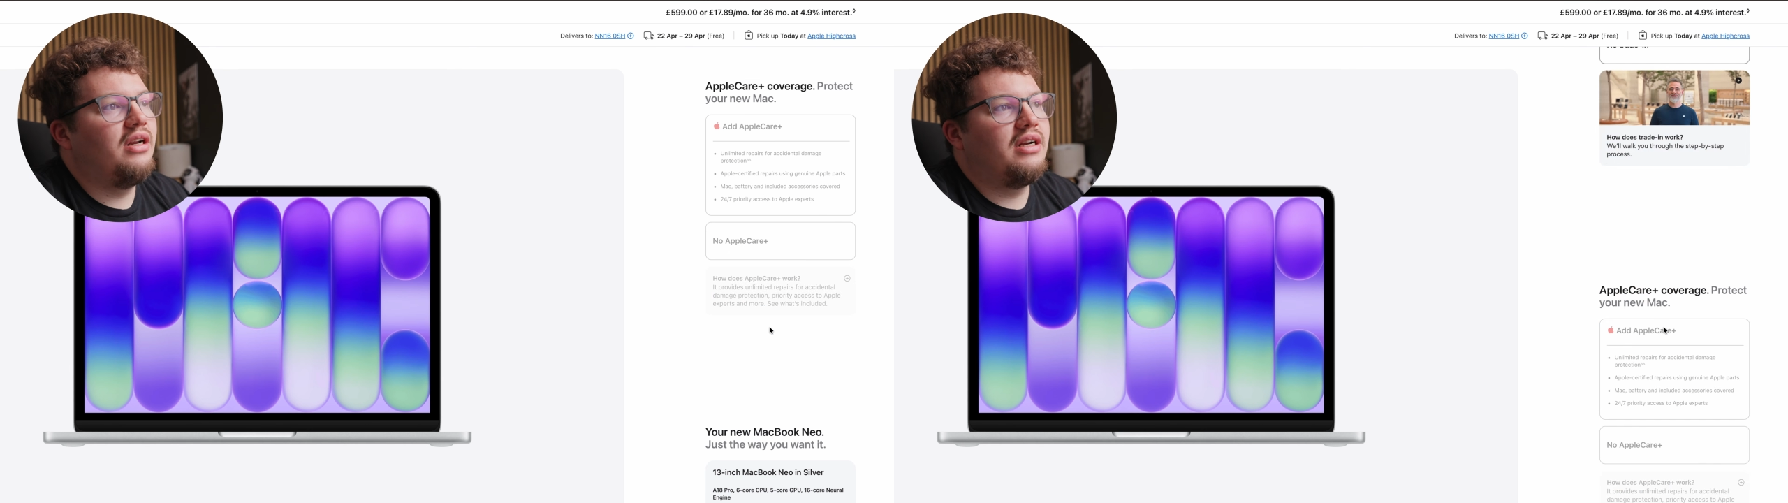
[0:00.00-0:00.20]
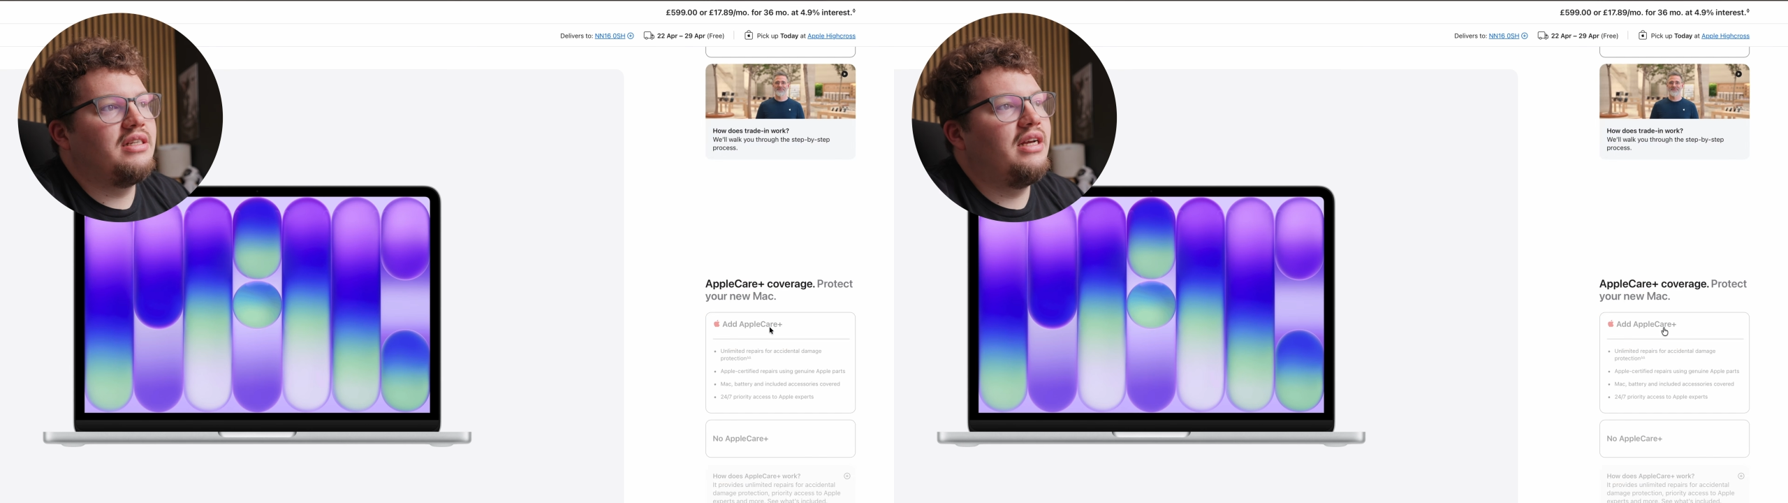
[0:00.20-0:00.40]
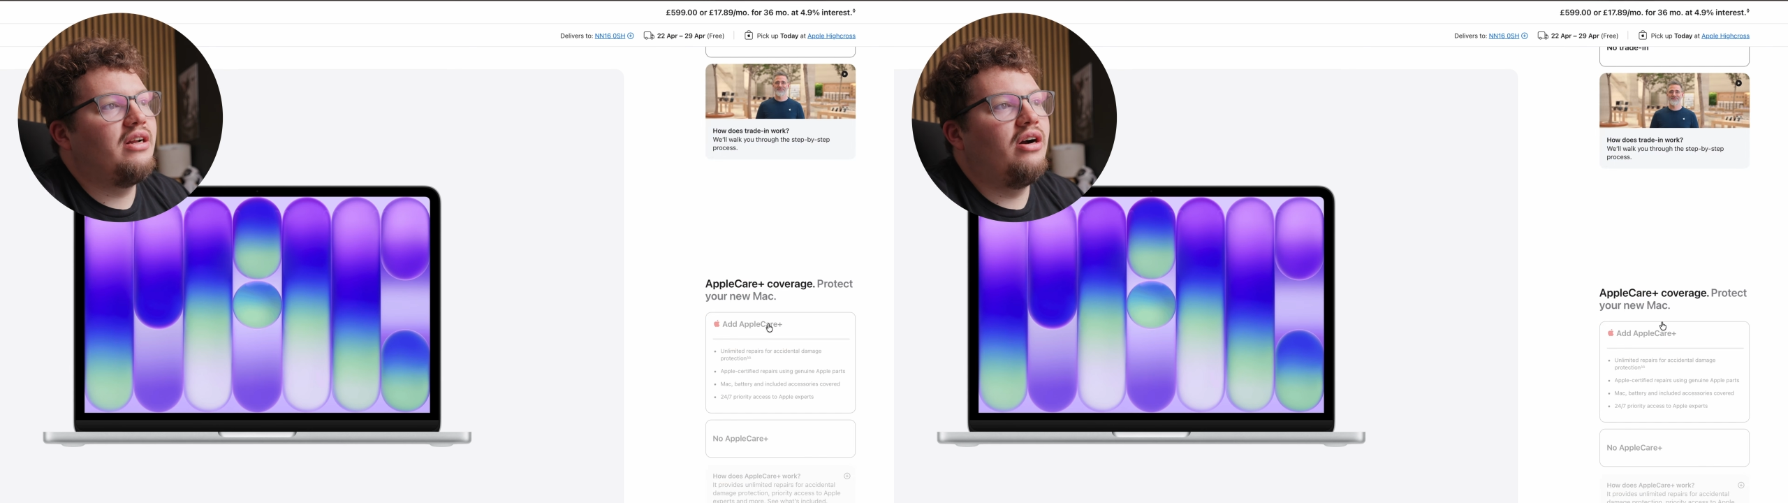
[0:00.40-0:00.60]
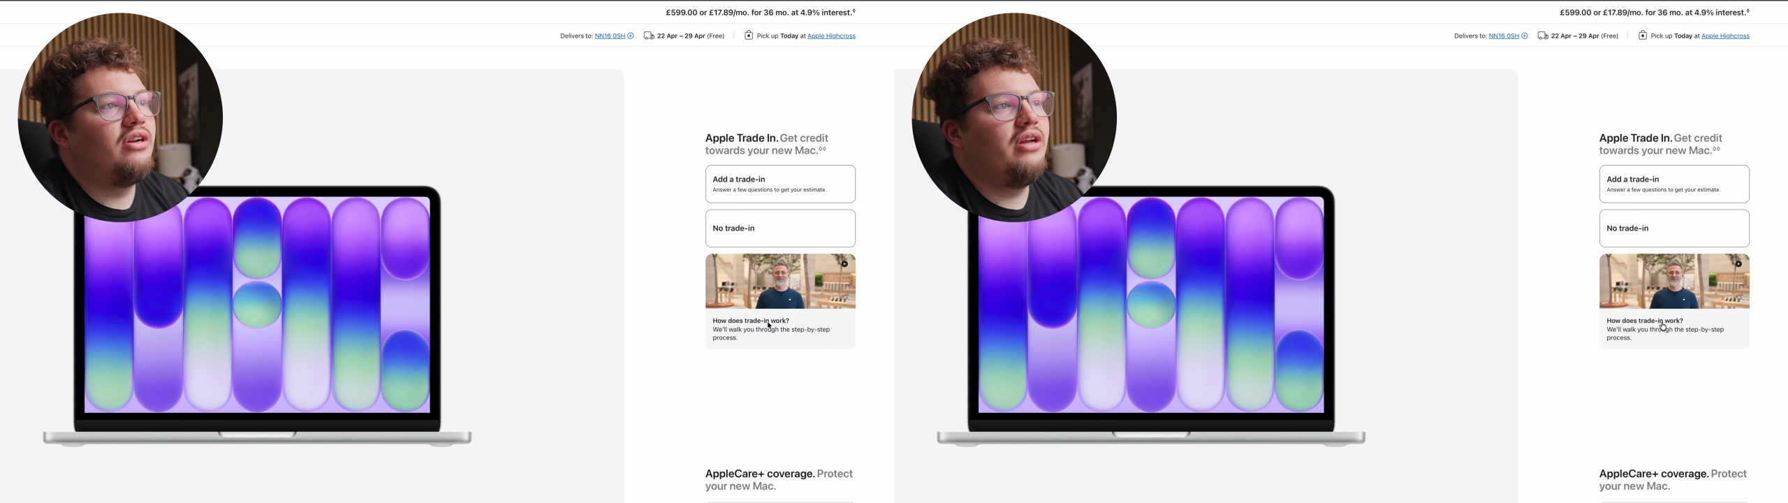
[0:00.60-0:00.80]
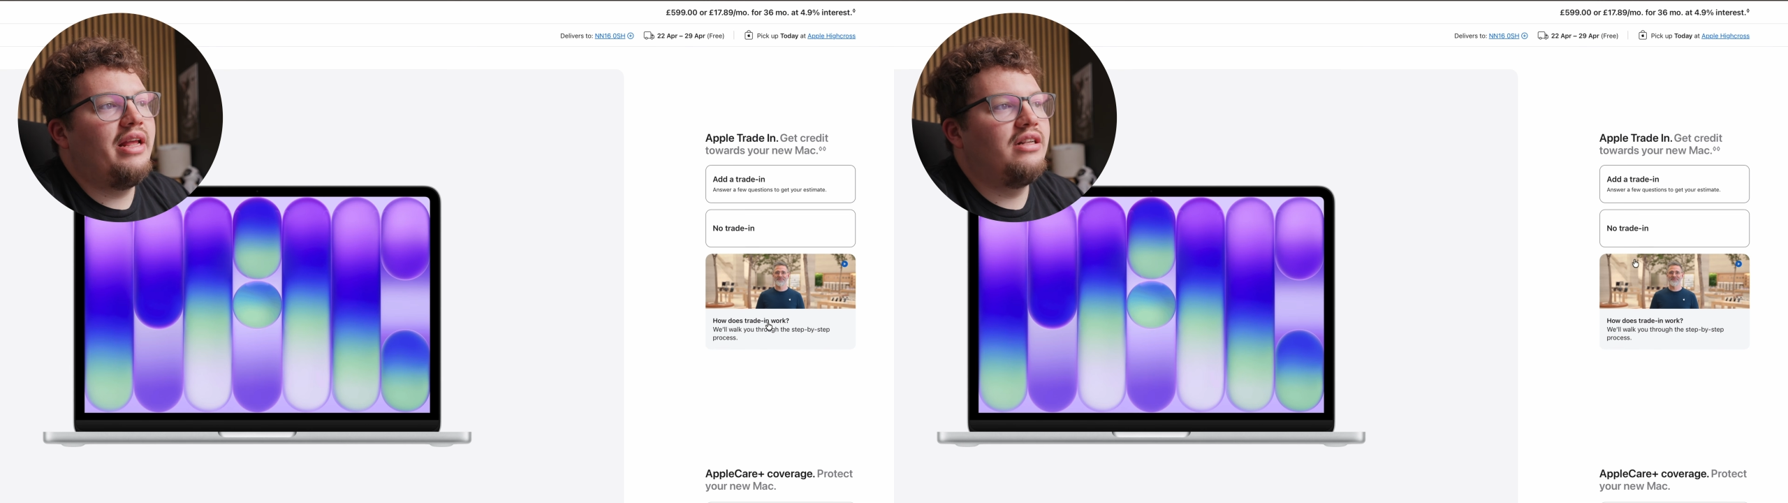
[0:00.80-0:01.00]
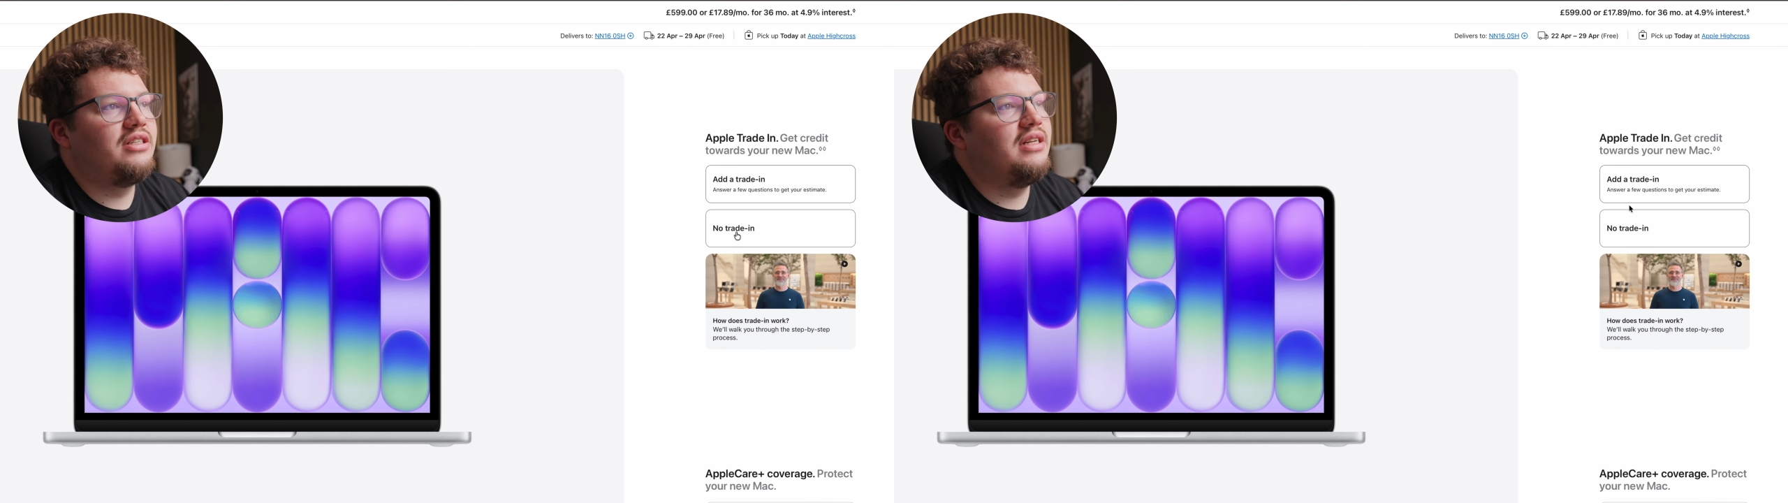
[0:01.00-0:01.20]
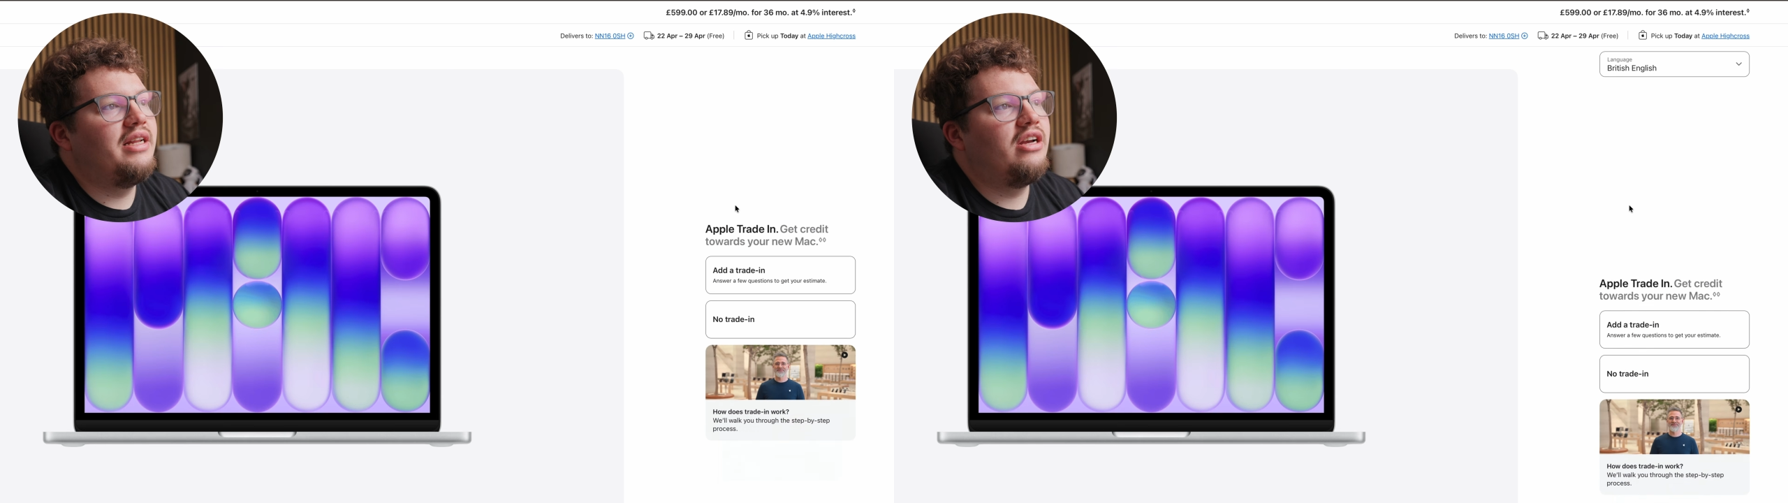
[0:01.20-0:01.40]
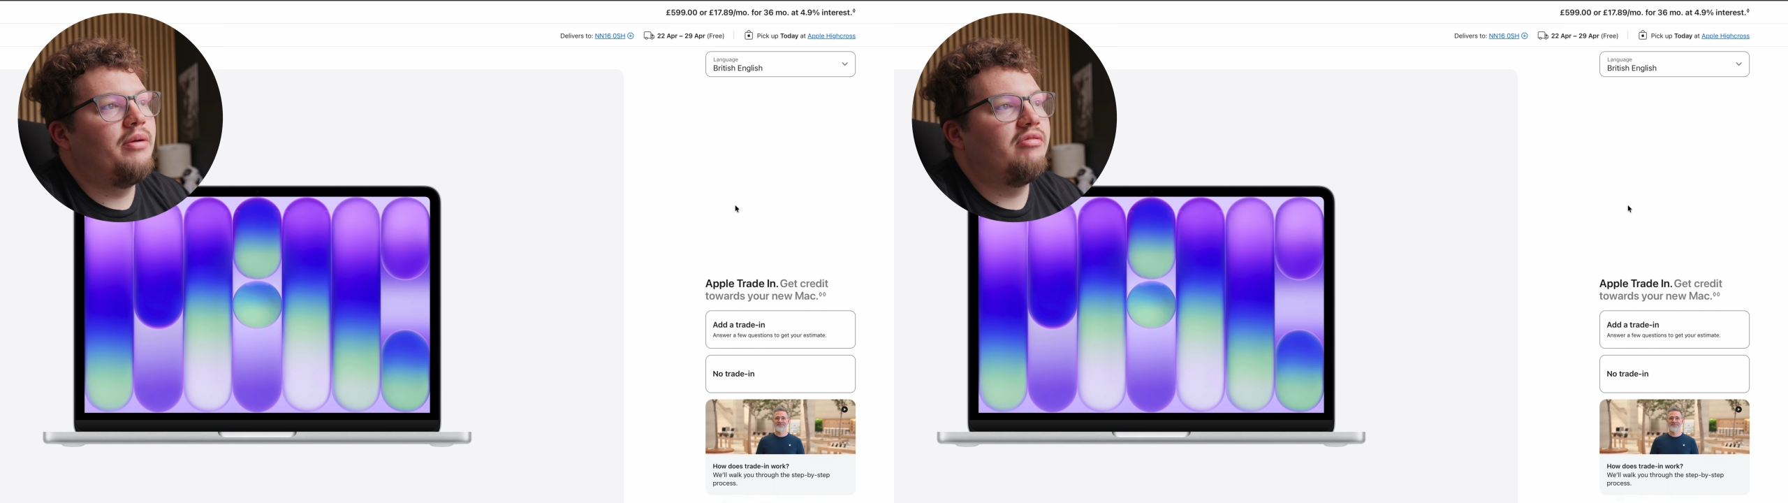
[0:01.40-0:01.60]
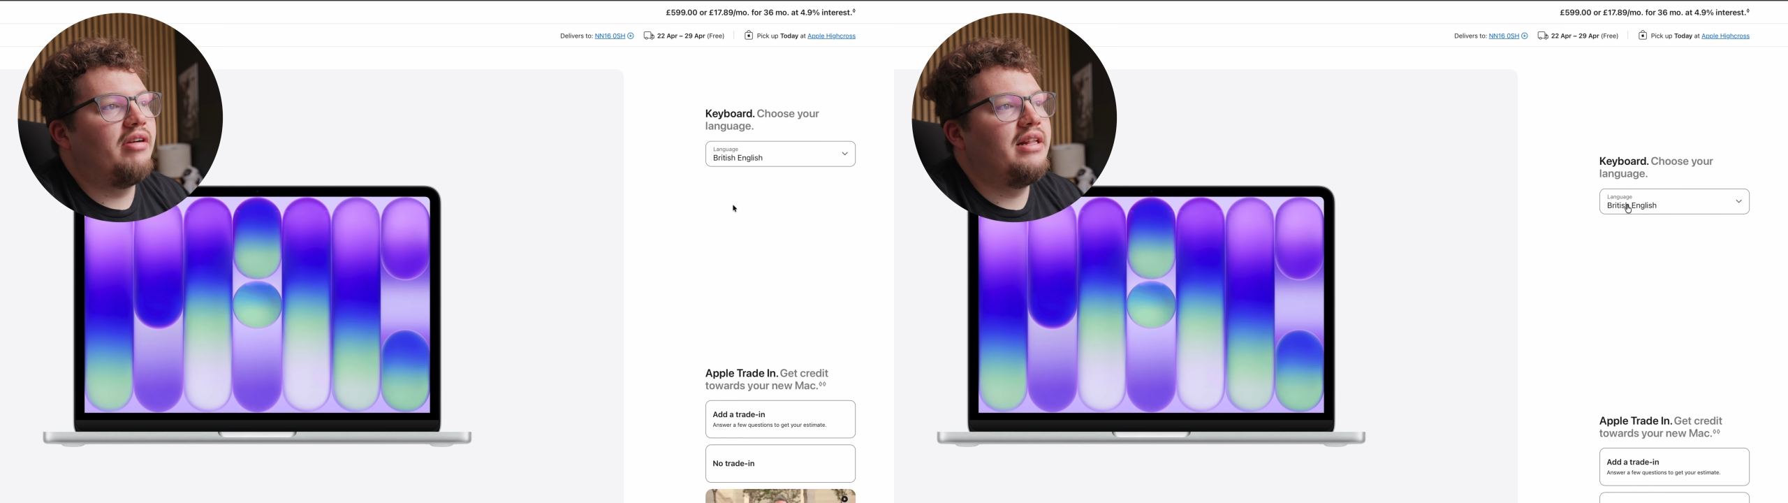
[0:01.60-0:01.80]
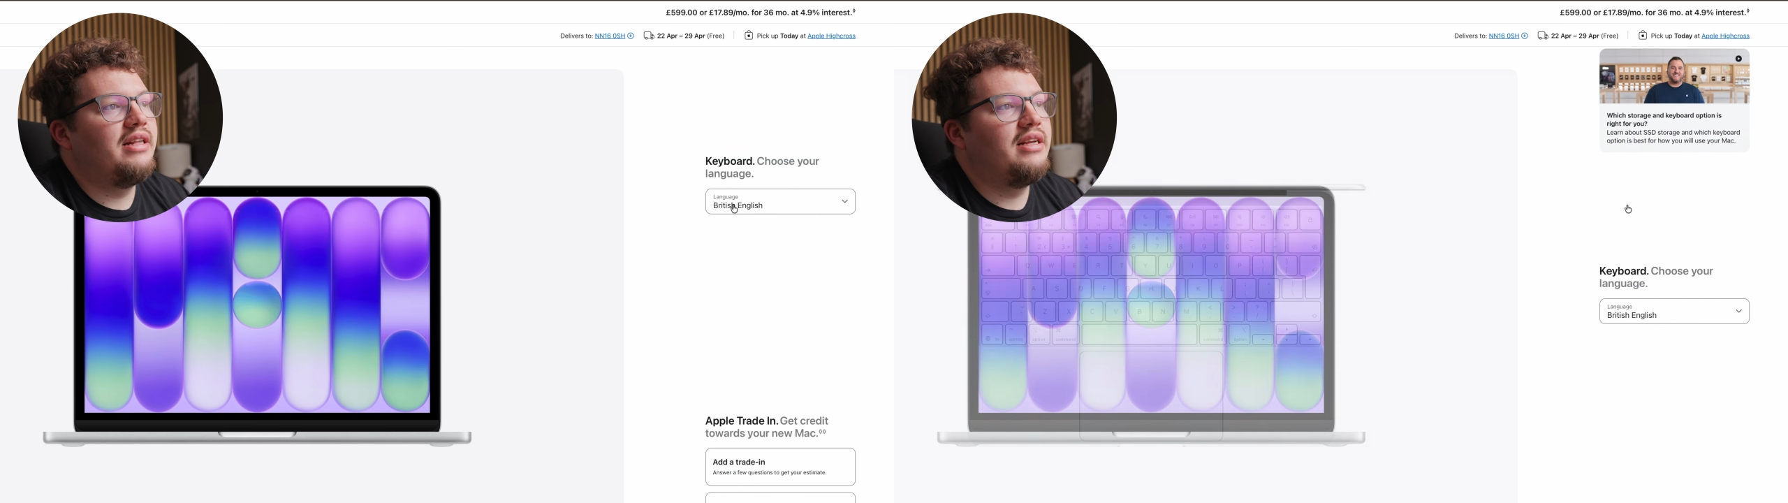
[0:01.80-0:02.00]
Like I said, I'd instantly
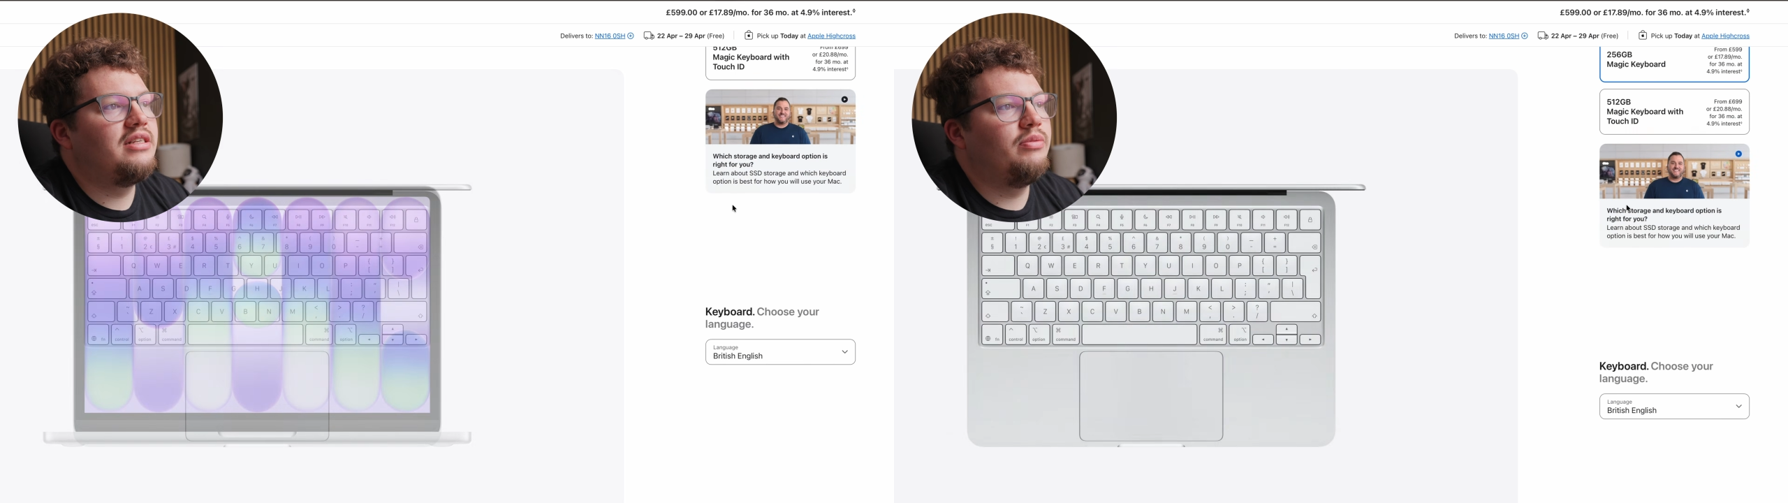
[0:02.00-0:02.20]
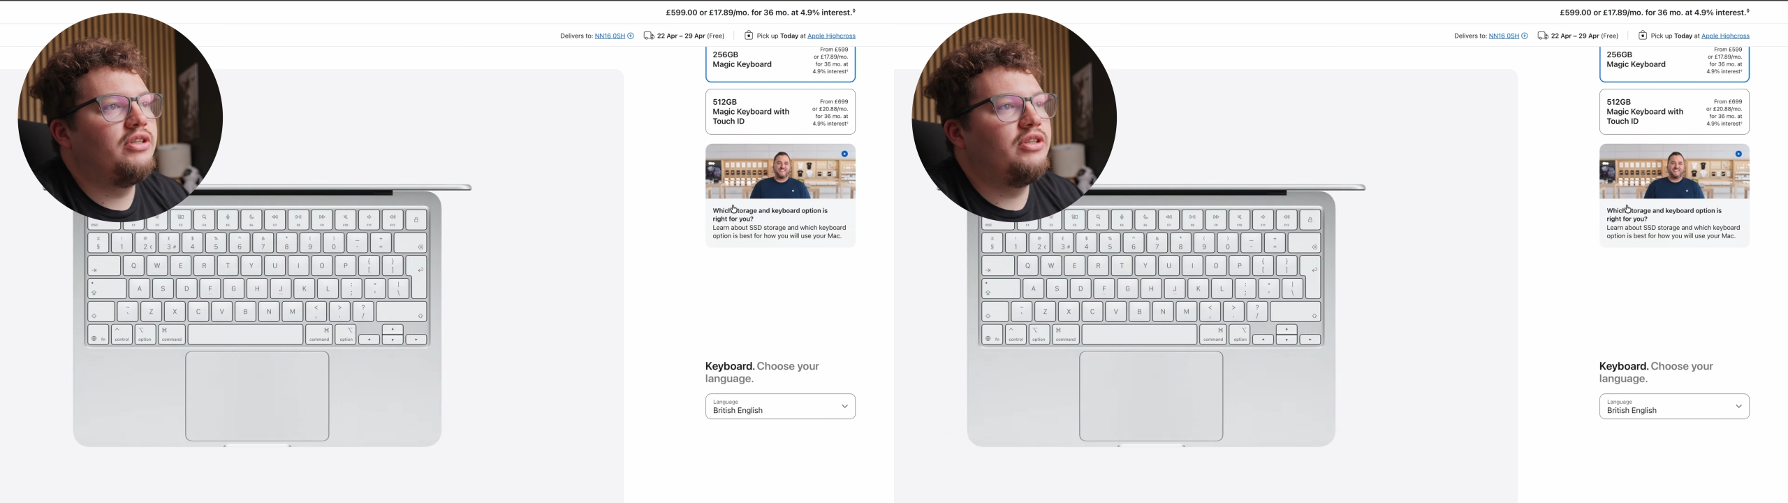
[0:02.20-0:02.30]
upgrade this,